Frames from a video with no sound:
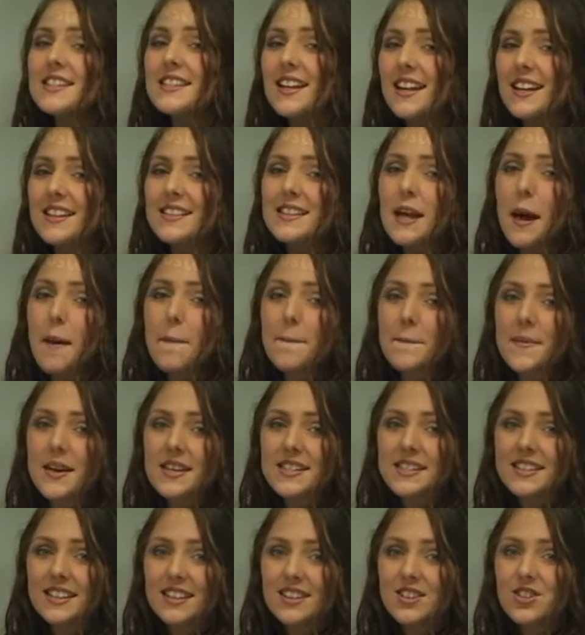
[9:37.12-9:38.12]
sends a
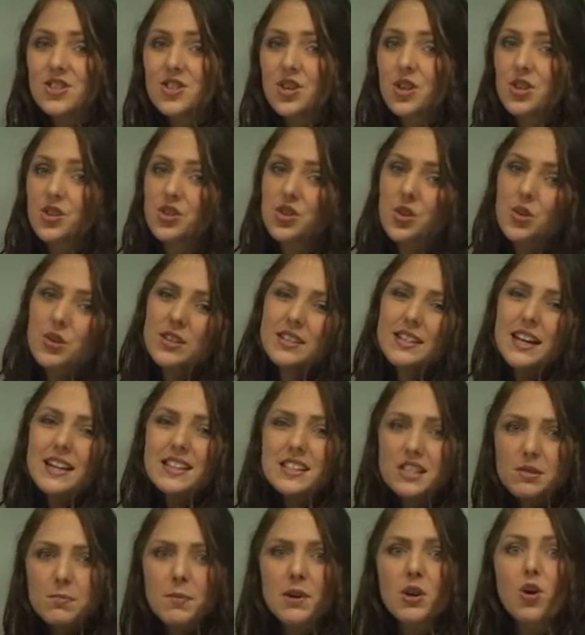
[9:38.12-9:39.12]
message. So it tends
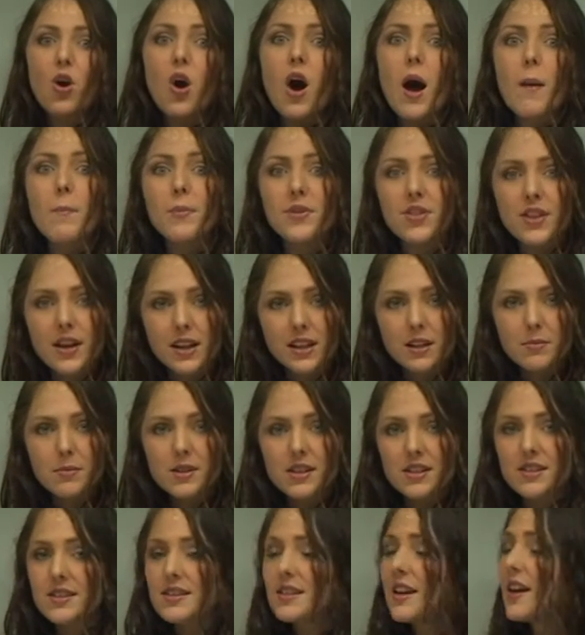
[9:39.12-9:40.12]
to be your hypothalamus.
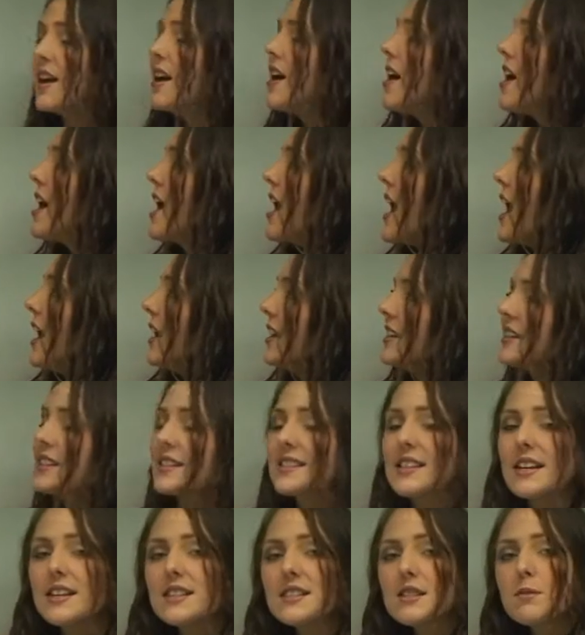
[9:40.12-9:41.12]
And it
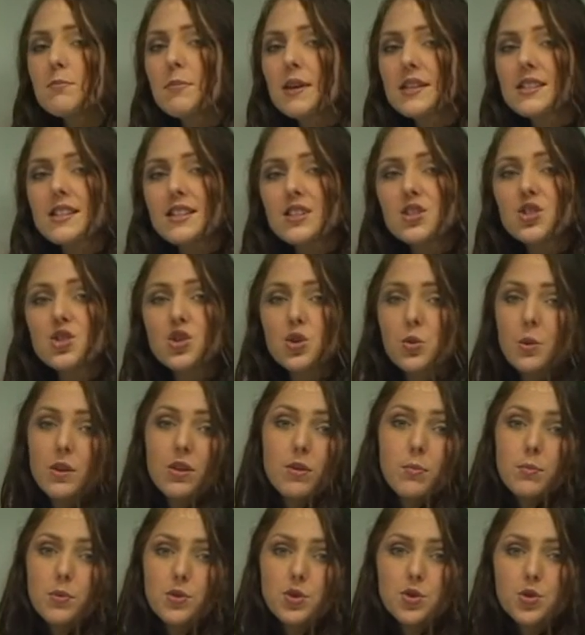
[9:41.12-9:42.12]
sends a message to the
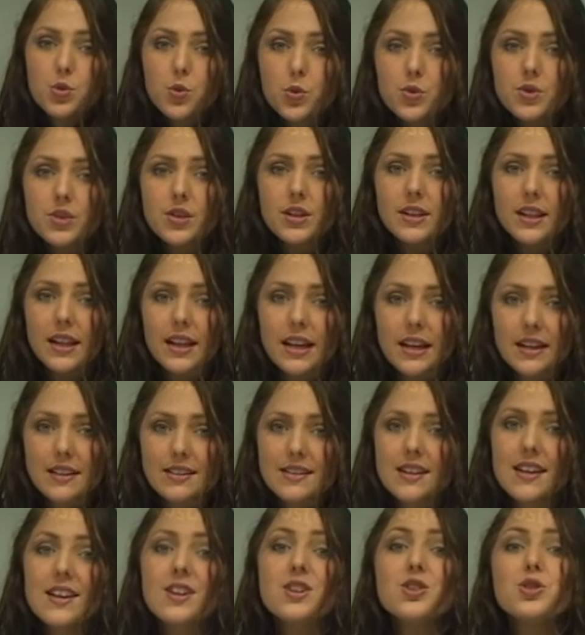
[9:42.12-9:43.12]
pituitary gland
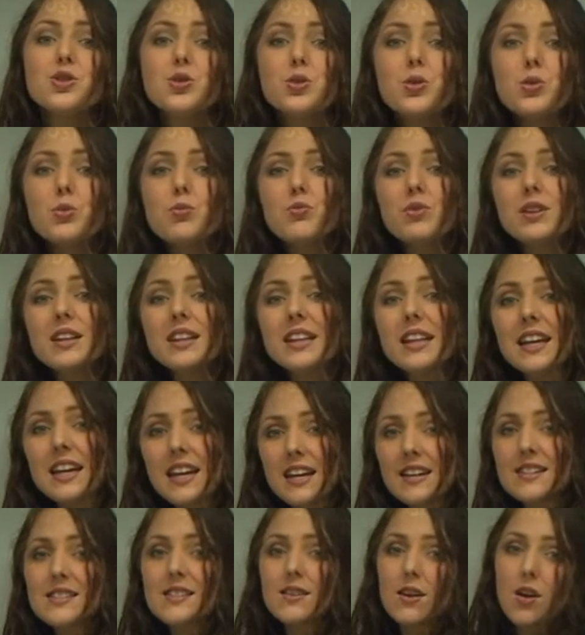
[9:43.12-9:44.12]
to
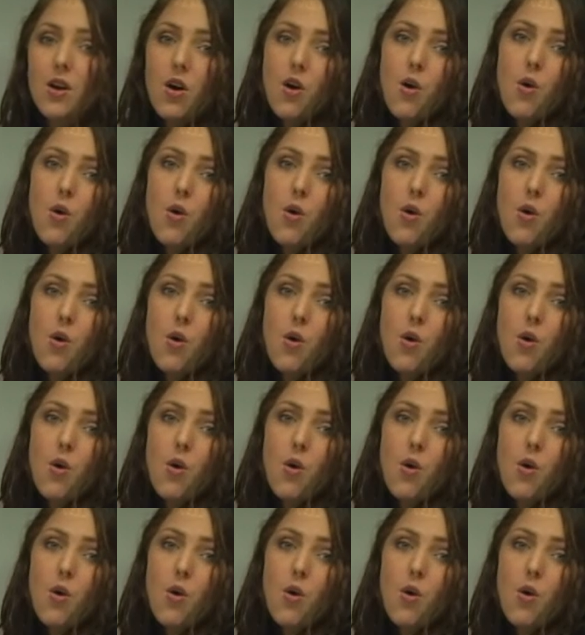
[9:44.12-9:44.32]
release a